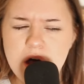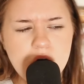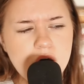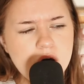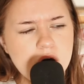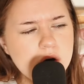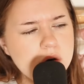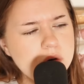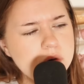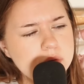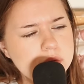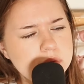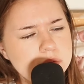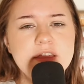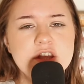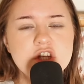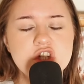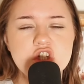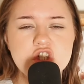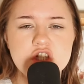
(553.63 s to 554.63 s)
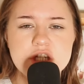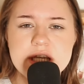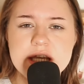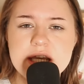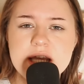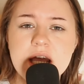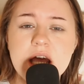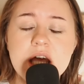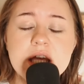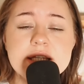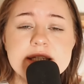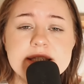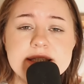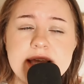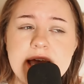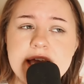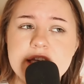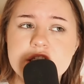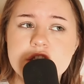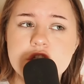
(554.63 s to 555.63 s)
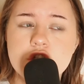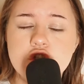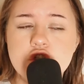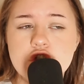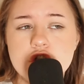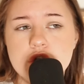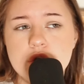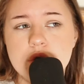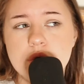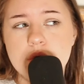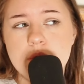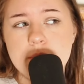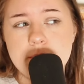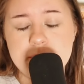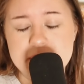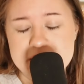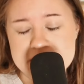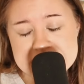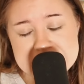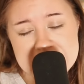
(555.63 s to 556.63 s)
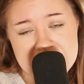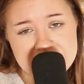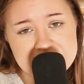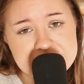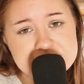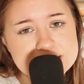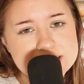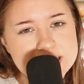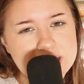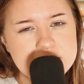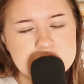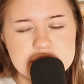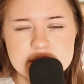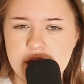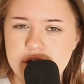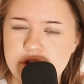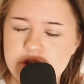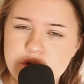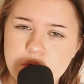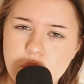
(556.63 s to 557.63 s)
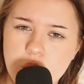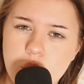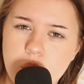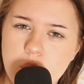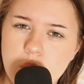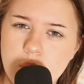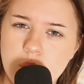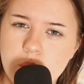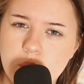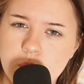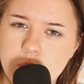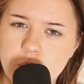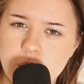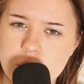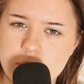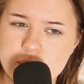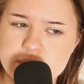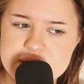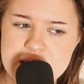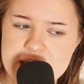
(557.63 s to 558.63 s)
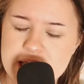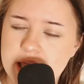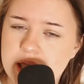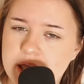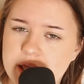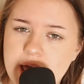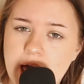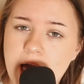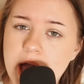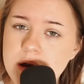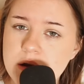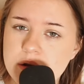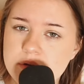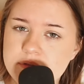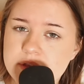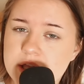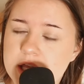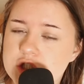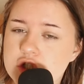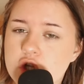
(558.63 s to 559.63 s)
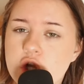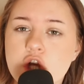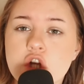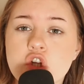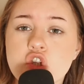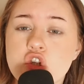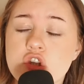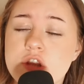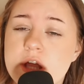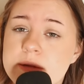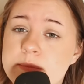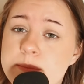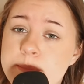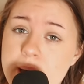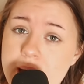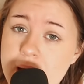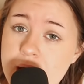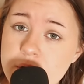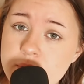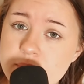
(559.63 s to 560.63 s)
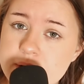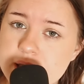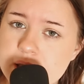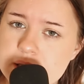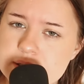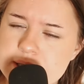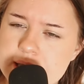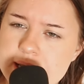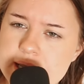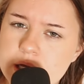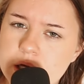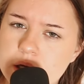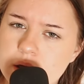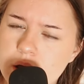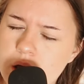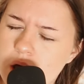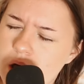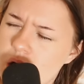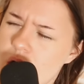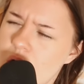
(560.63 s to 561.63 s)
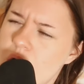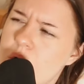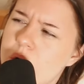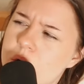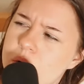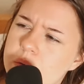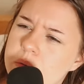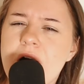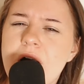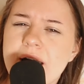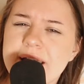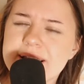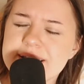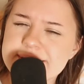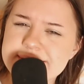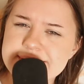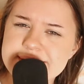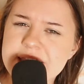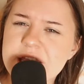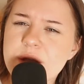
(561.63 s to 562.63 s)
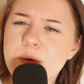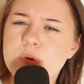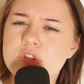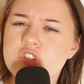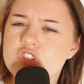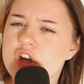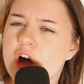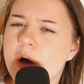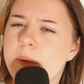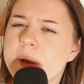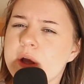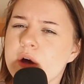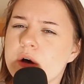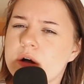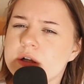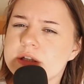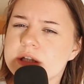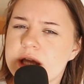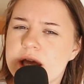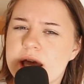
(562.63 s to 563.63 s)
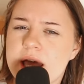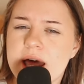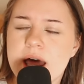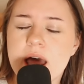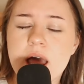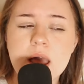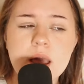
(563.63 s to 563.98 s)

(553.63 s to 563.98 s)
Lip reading: And then she says to Peter Hastings, I thought we were taking care of this. So then Mary is like, oh, I see what's going on here.